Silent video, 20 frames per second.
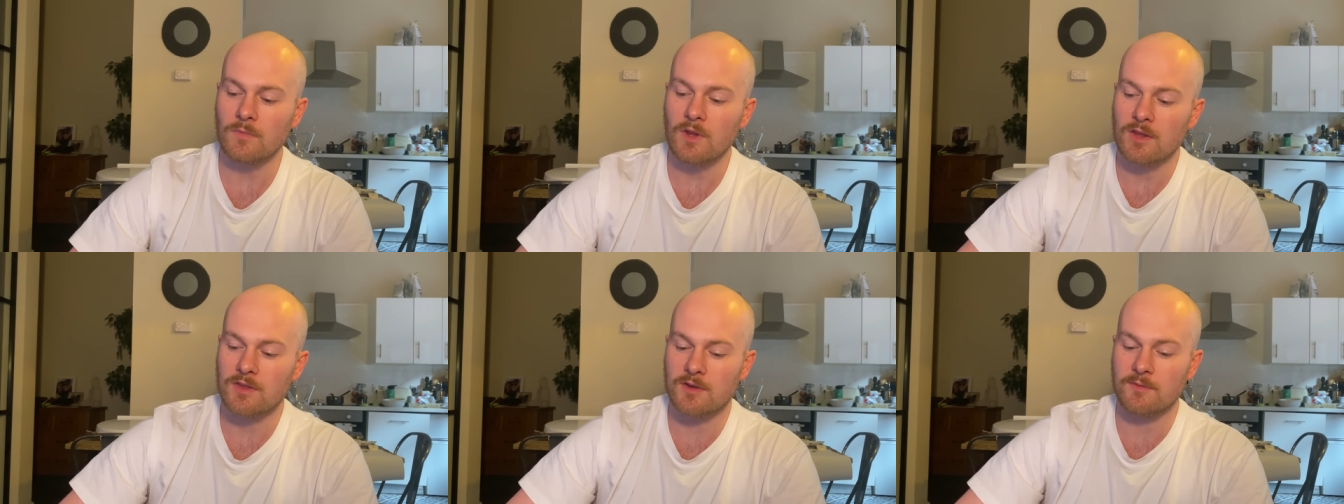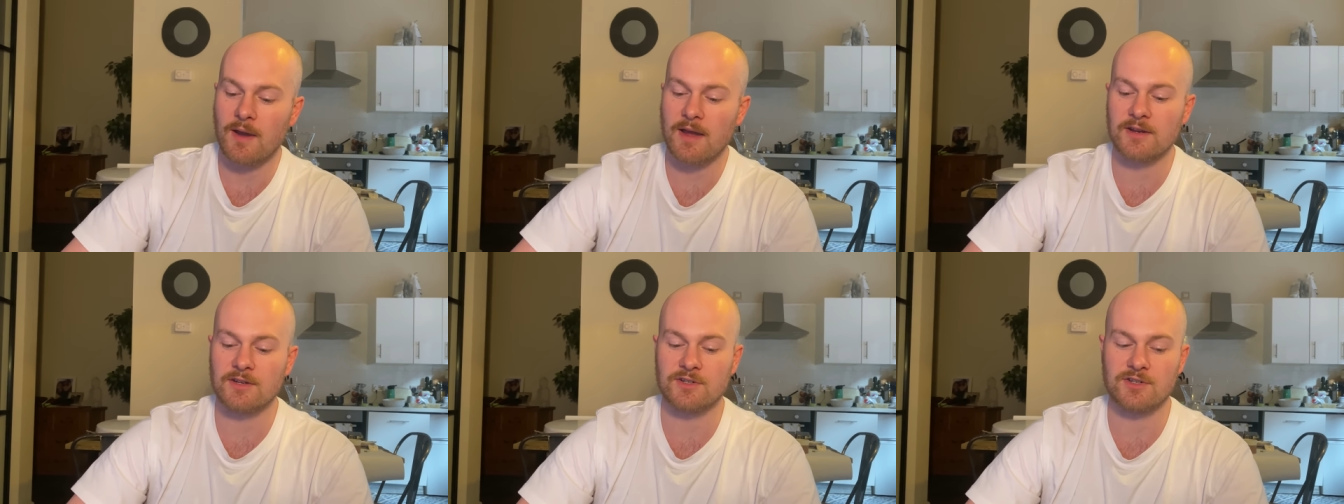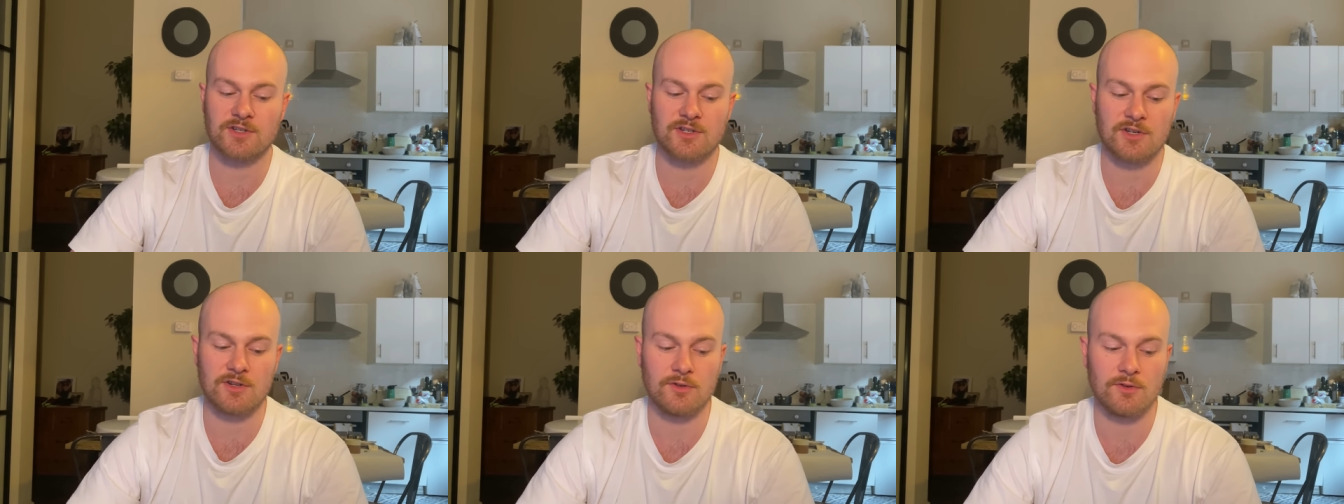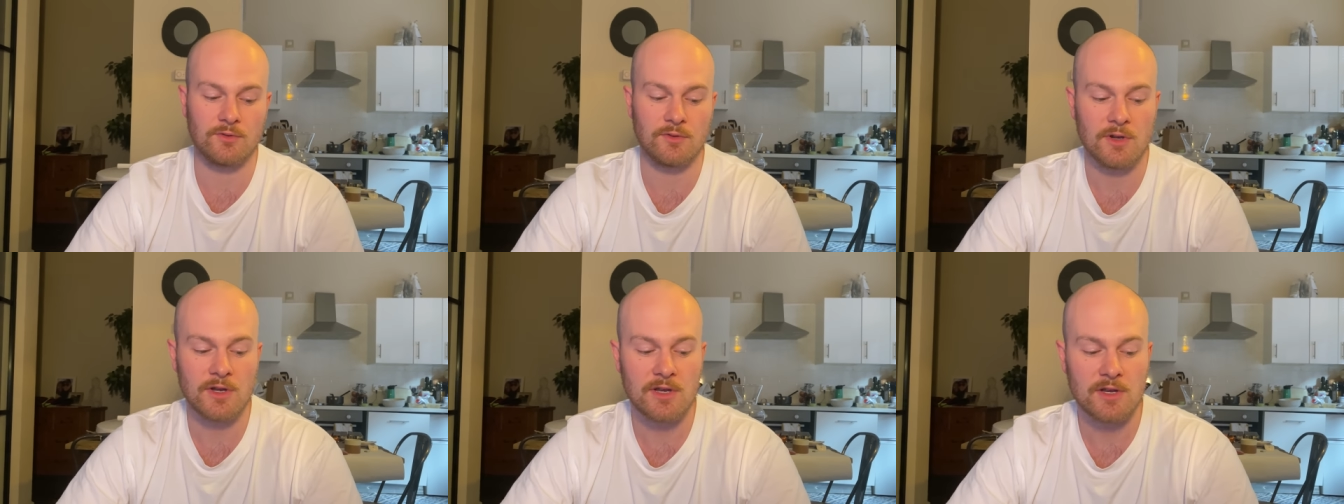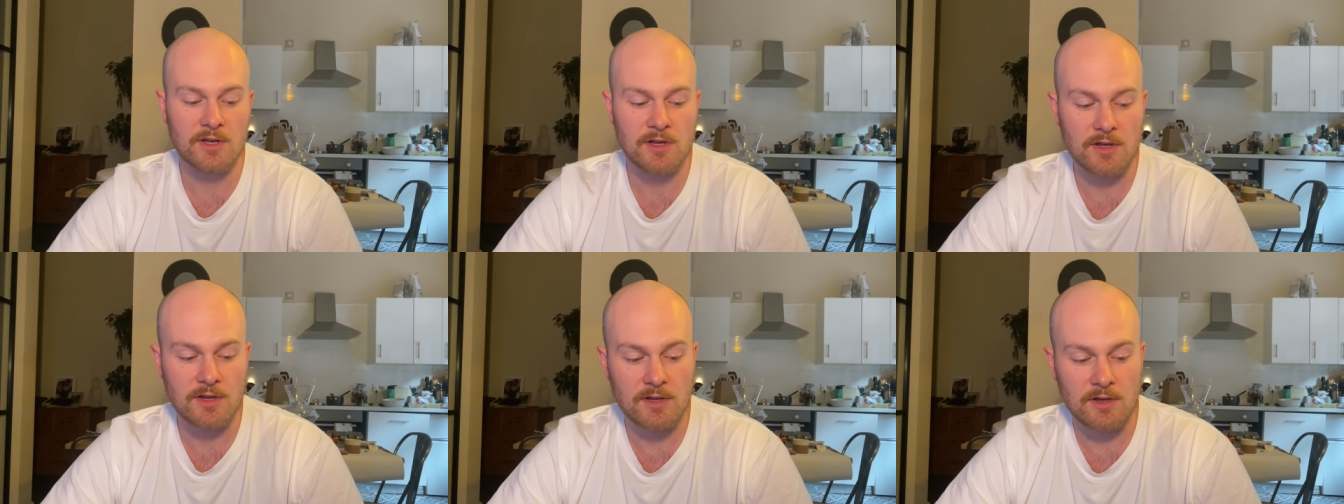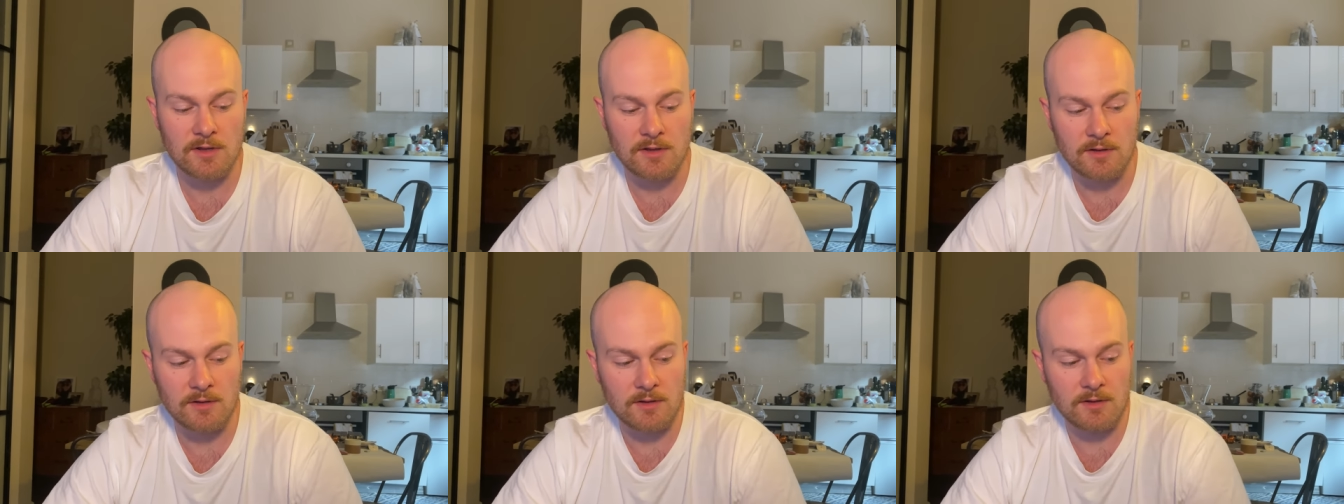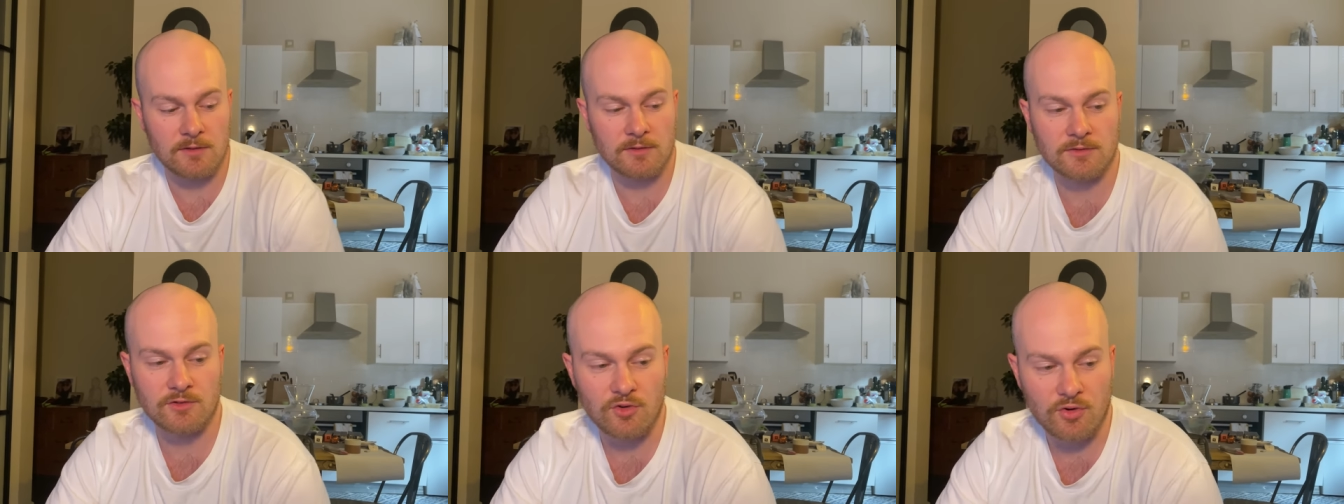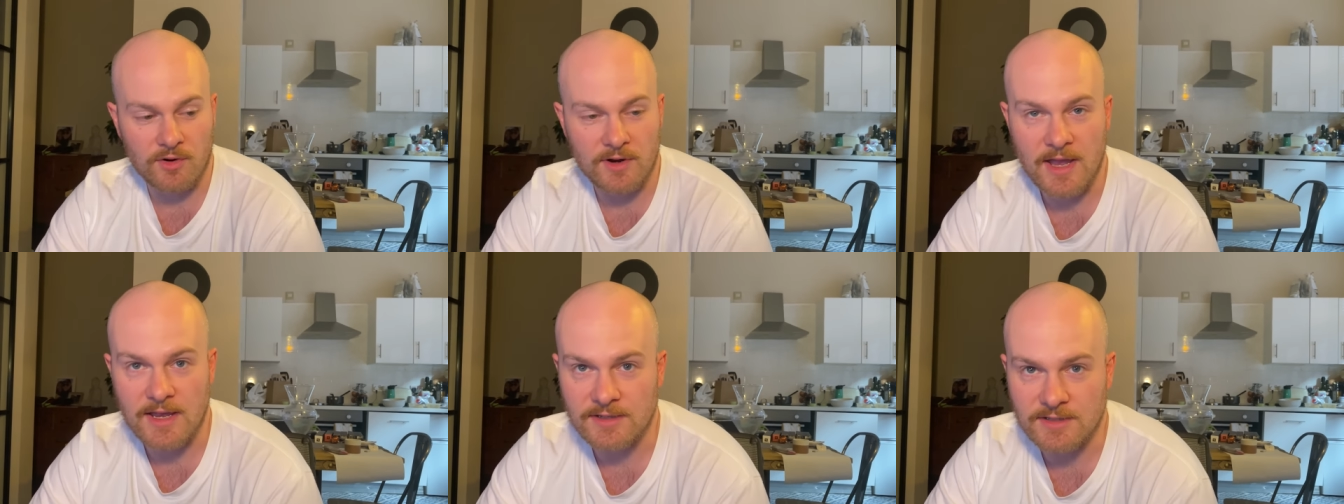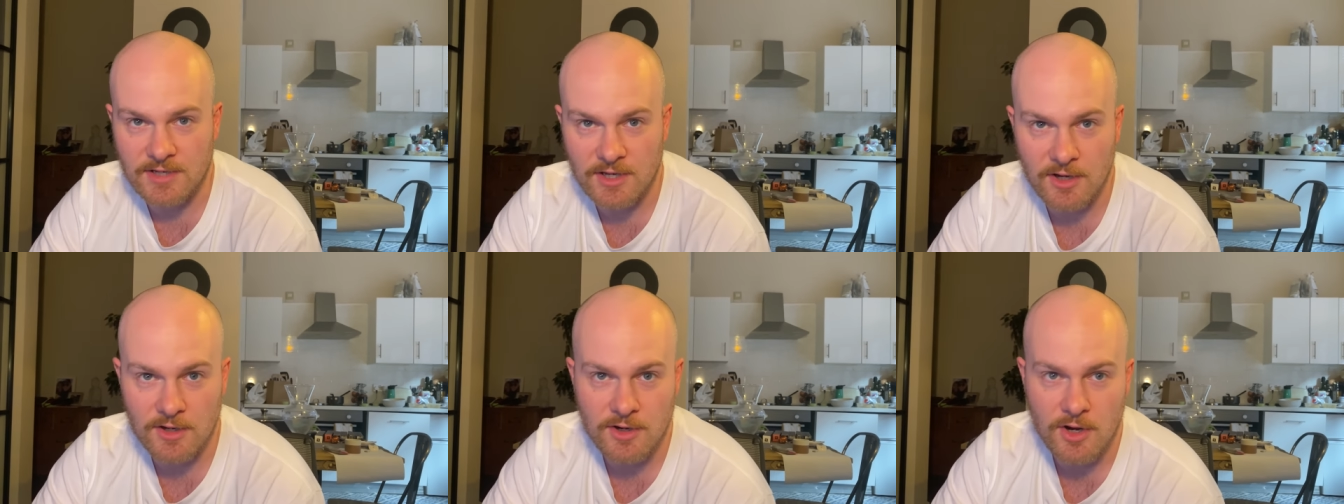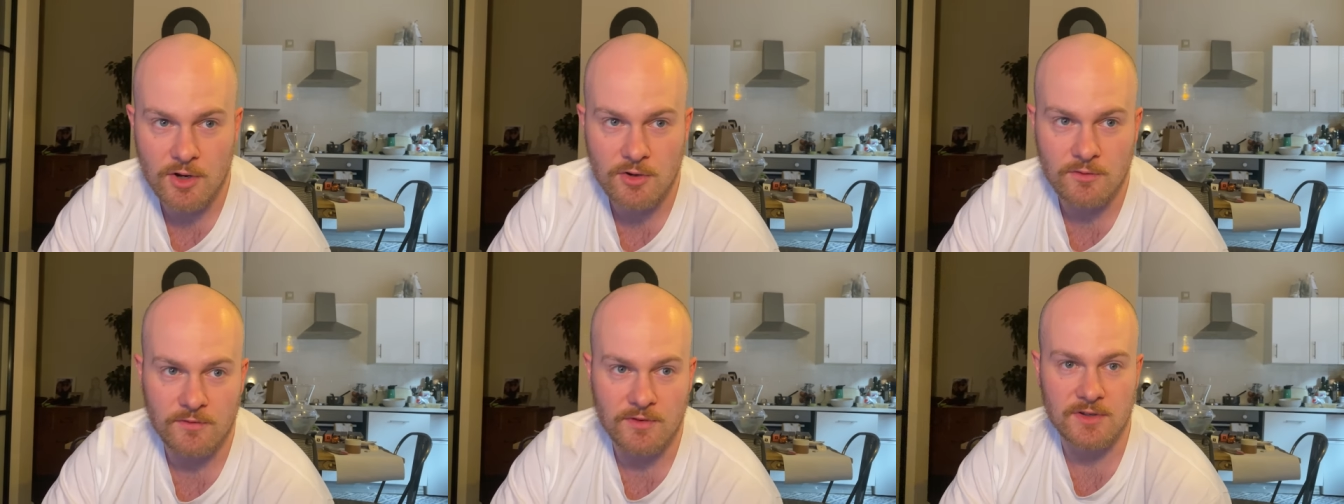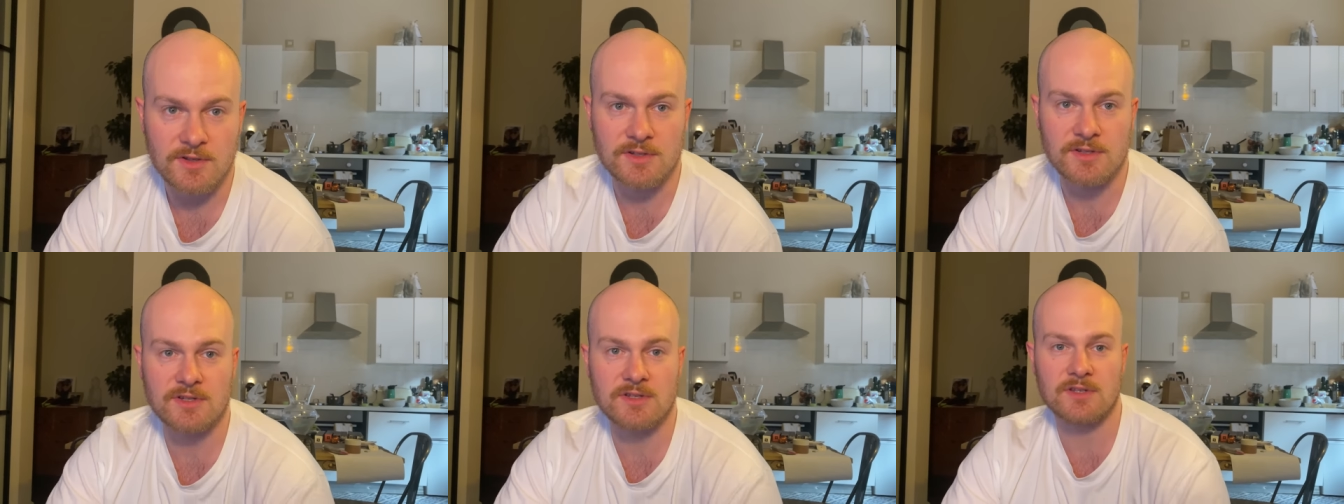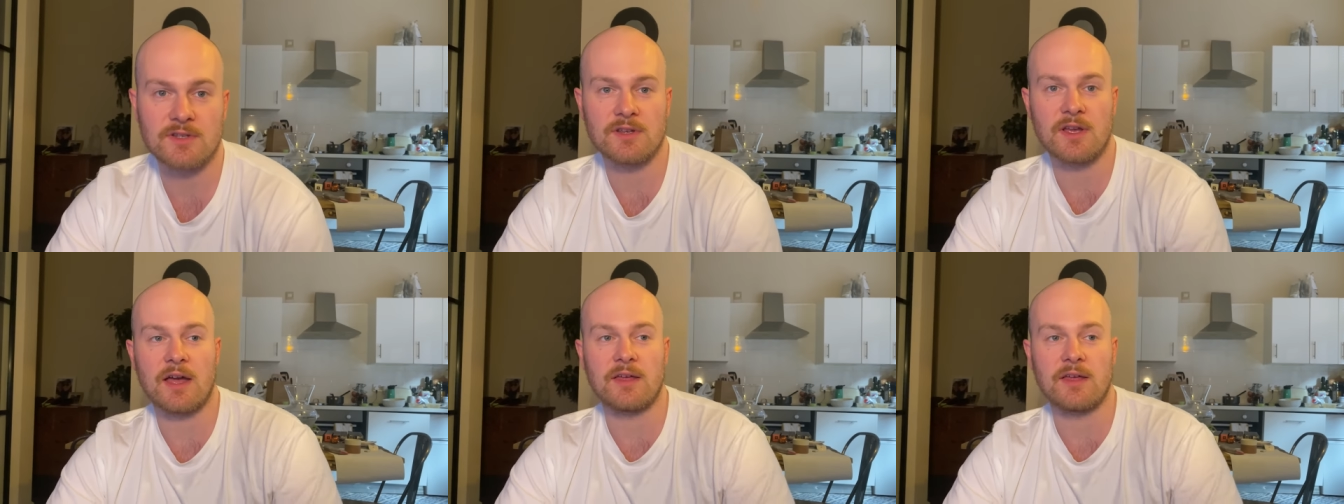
They managed to create turnovers,